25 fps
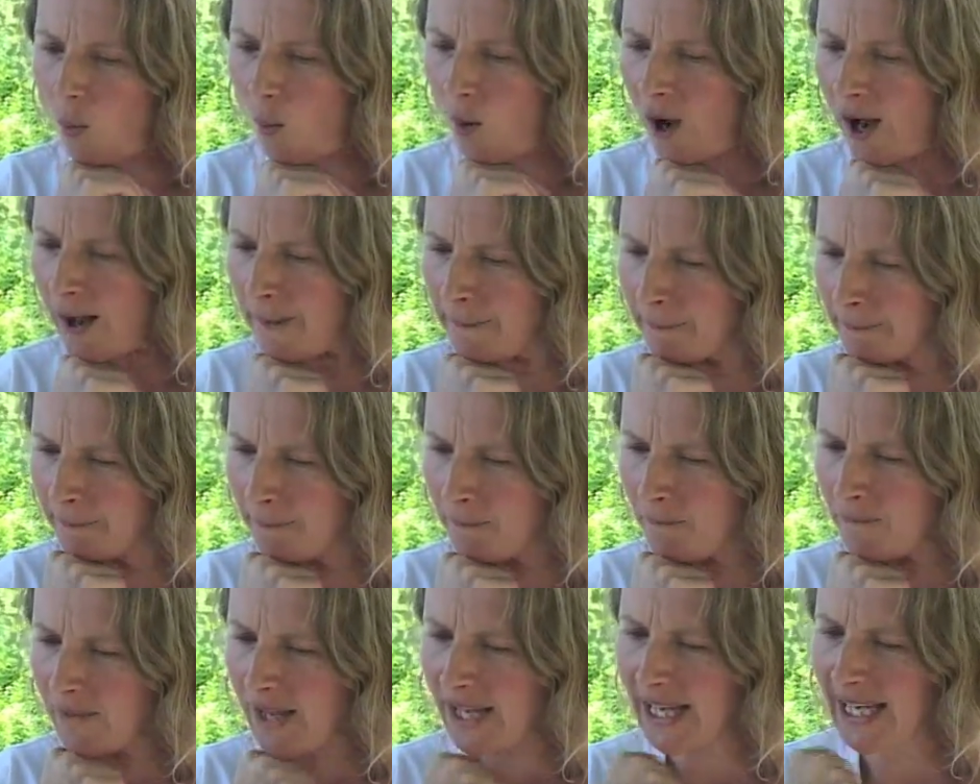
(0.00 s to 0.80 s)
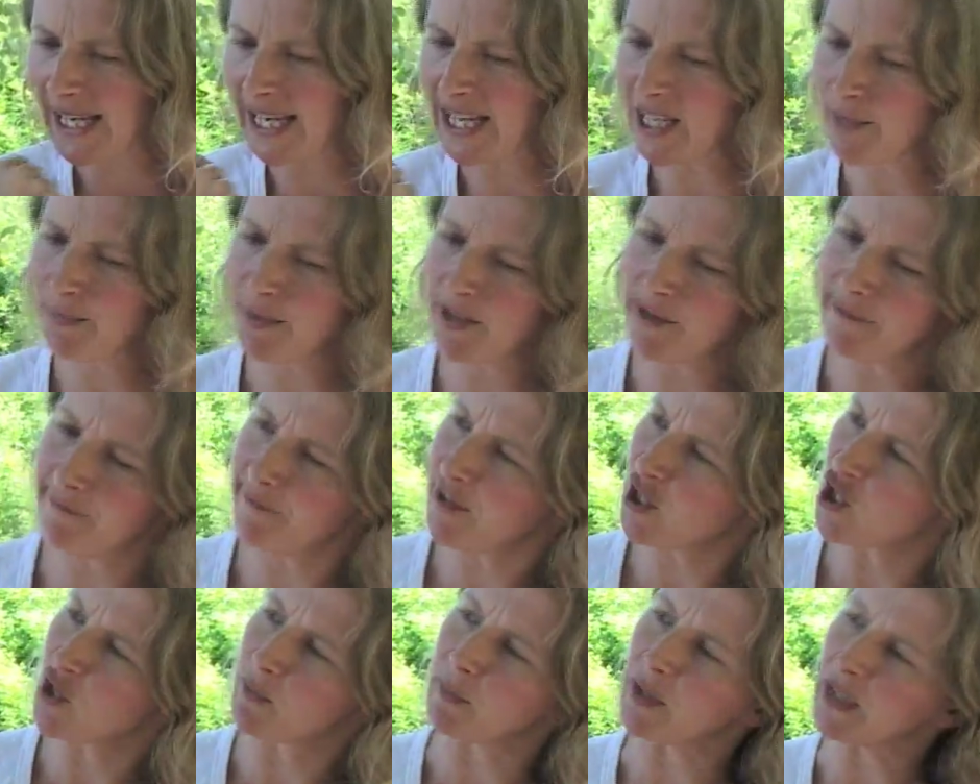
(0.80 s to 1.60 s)
had been a
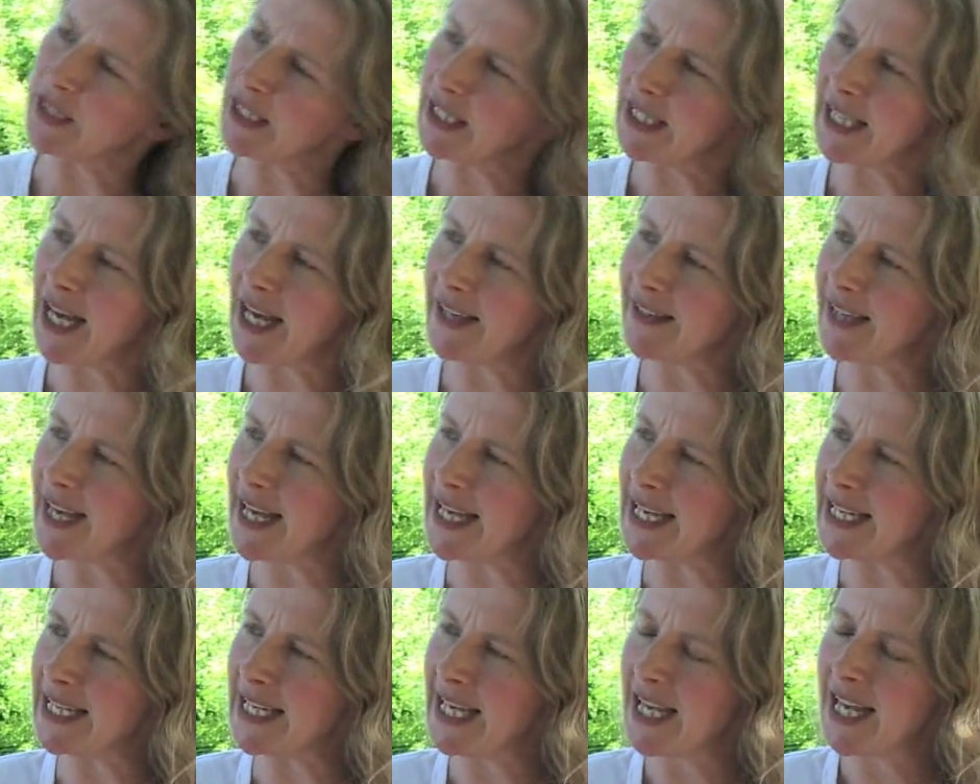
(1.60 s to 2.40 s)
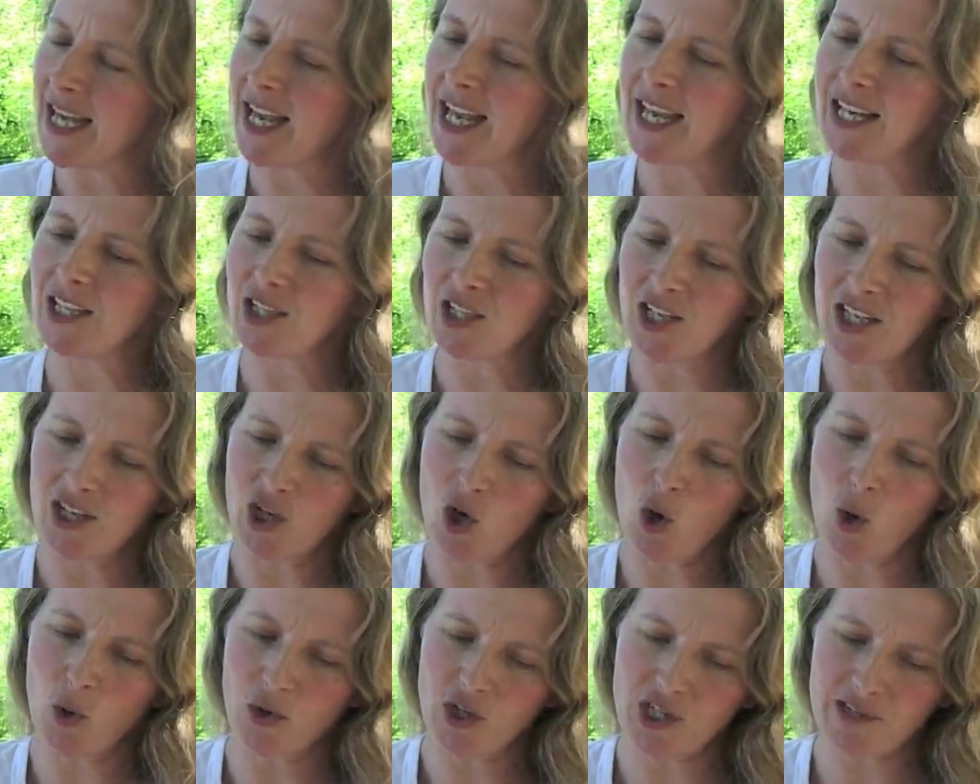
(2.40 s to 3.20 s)
fisherman, and then a
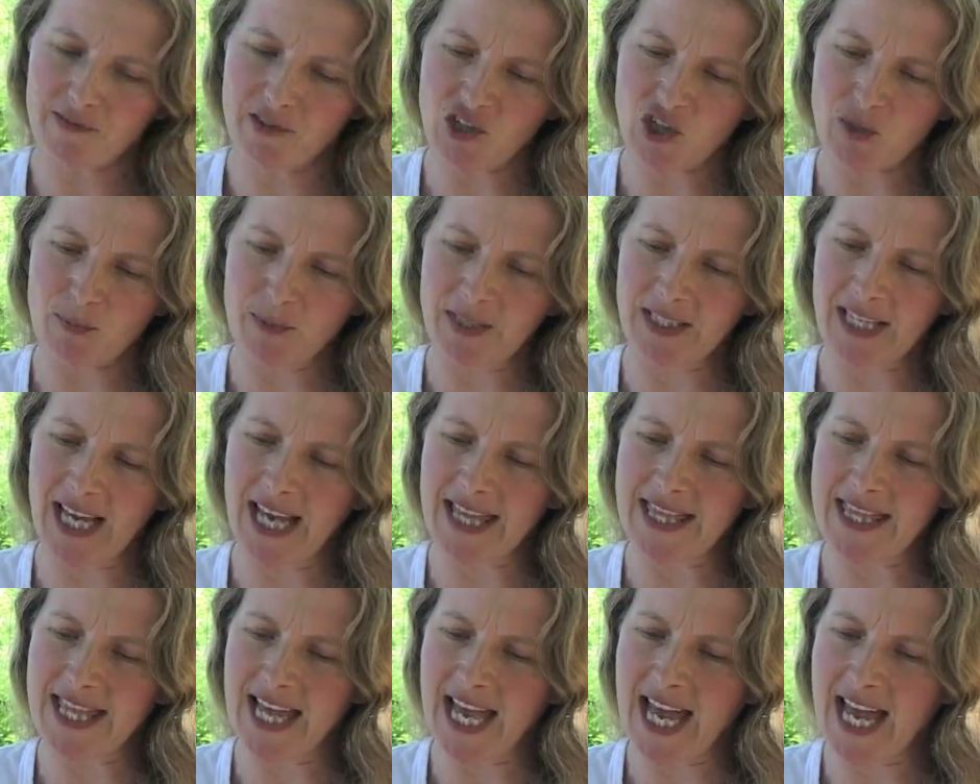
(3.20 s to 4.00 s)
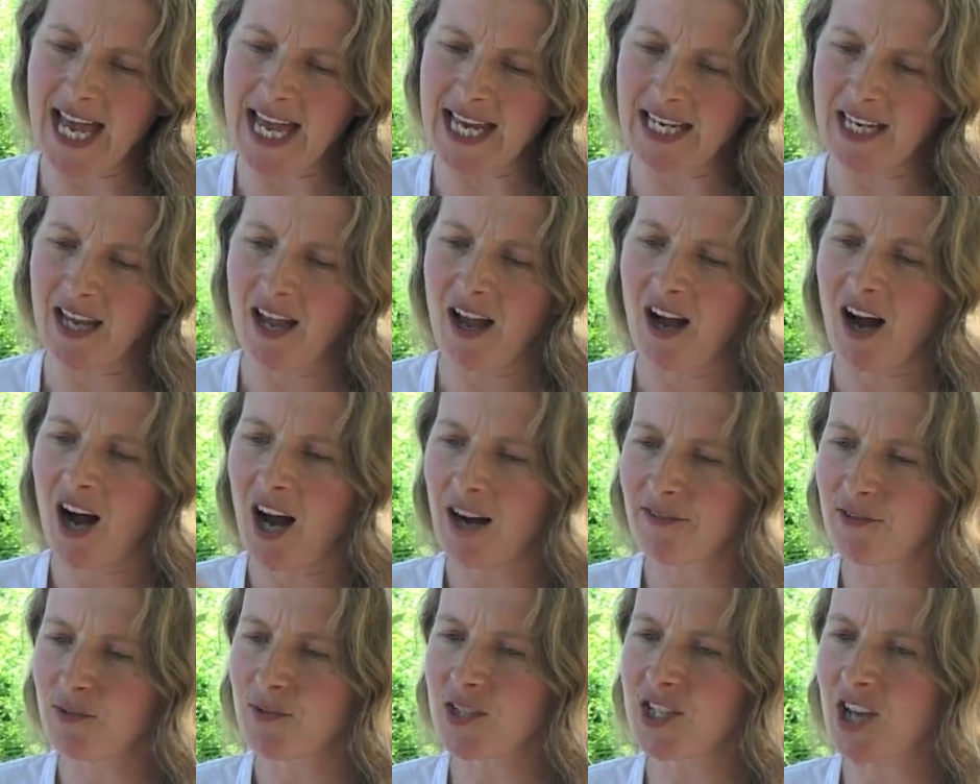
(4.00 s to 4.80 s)
Cornish fisherman, and then
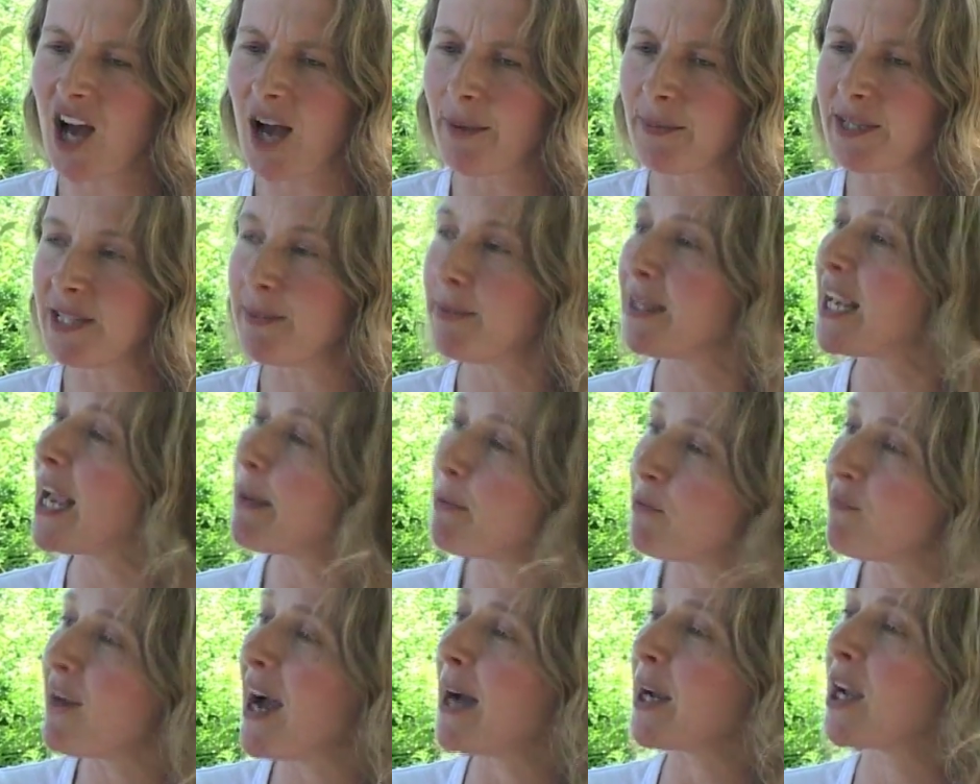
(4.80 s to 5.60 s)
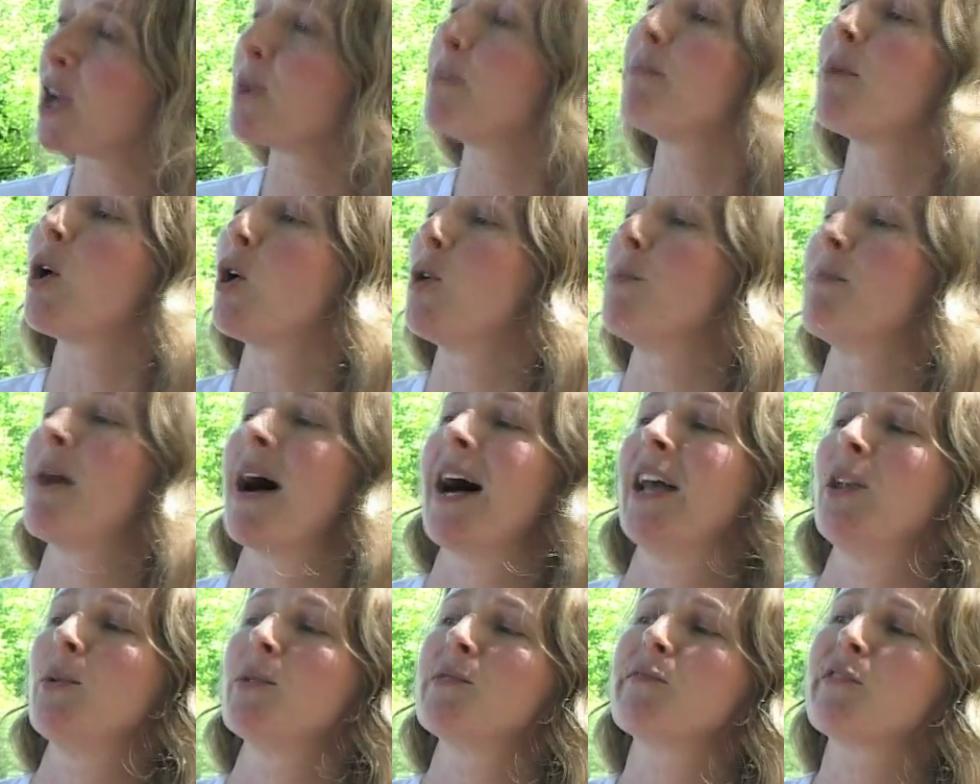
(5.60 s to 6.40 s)
after retirement he became a rag and bone
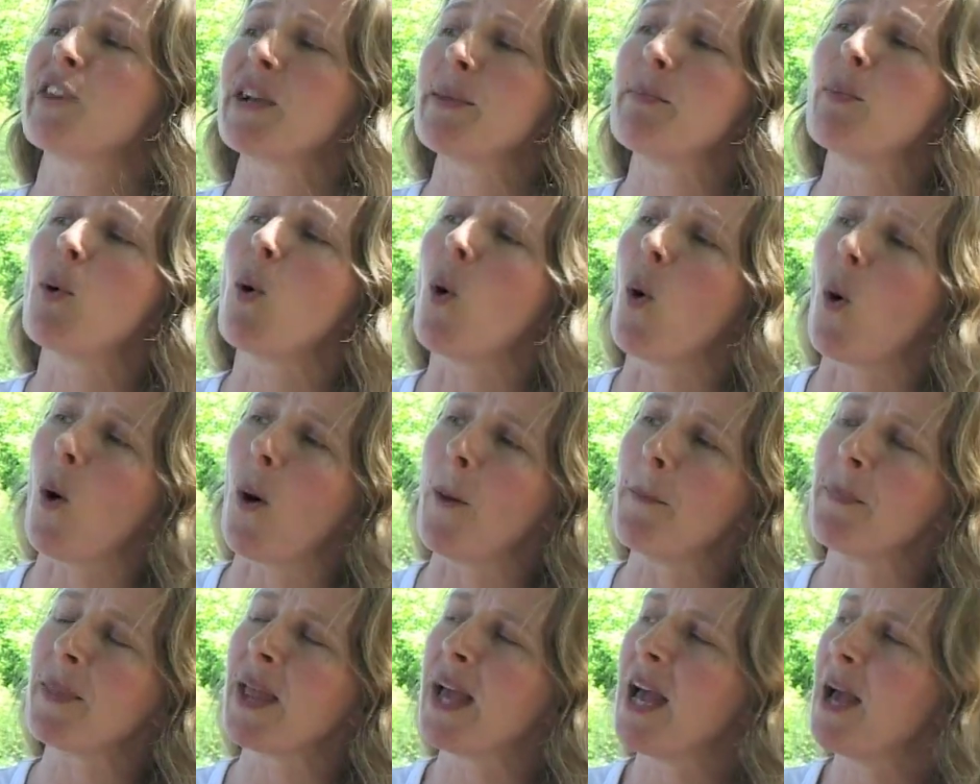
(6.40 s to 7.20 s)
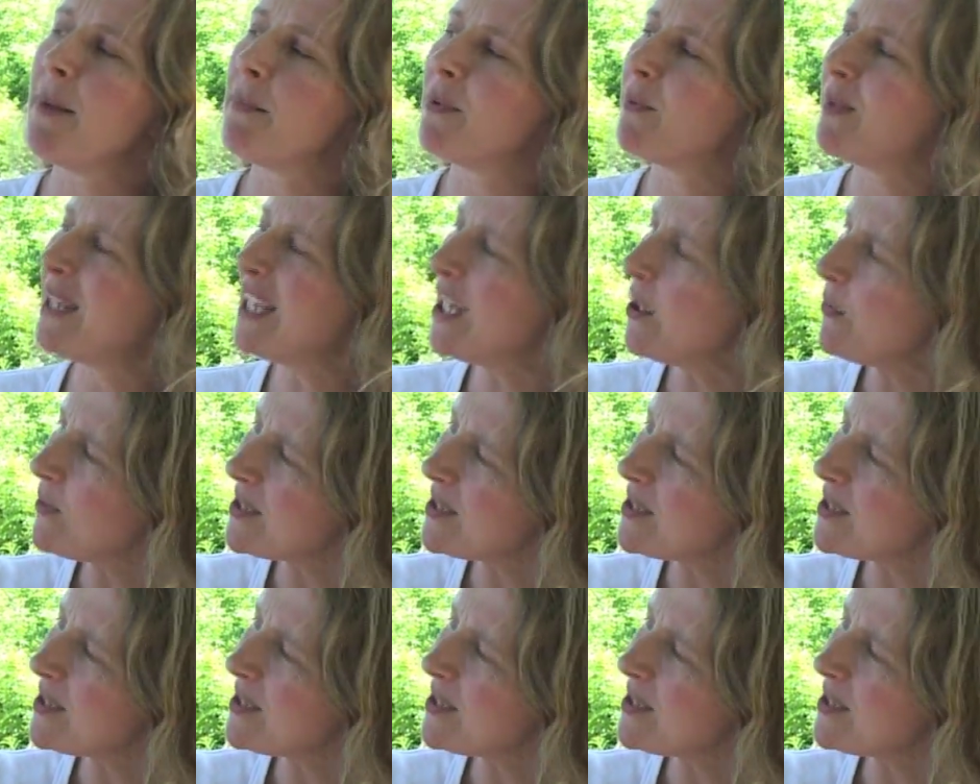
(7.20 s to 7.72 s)
man. He was very poor, but when he